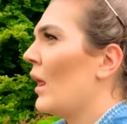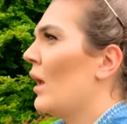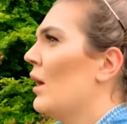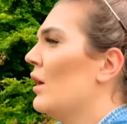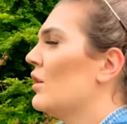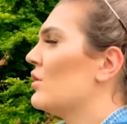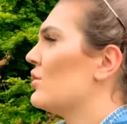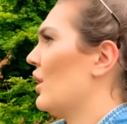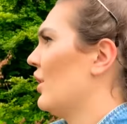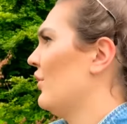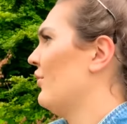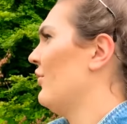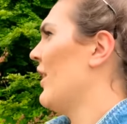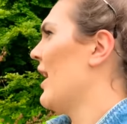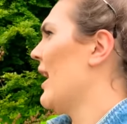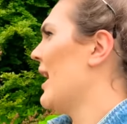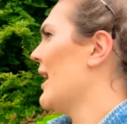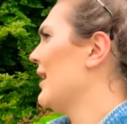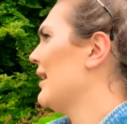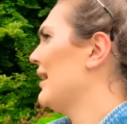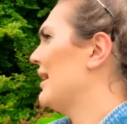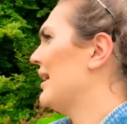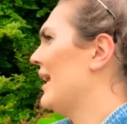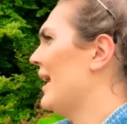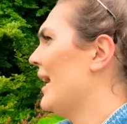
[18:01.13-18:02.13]
So I
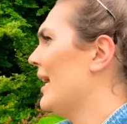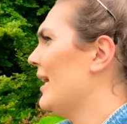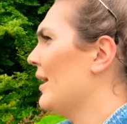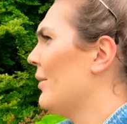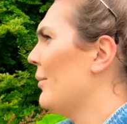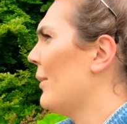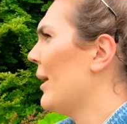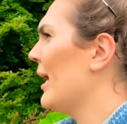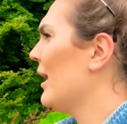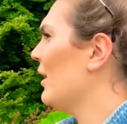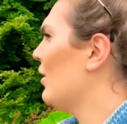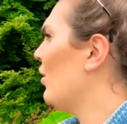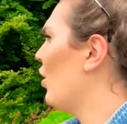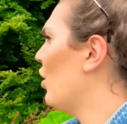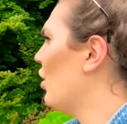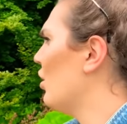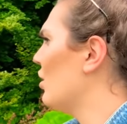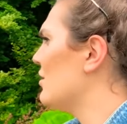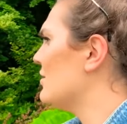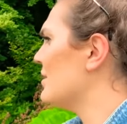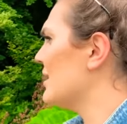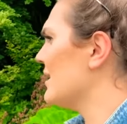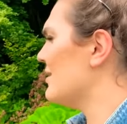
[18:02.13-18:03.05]
think, Katie Winkles,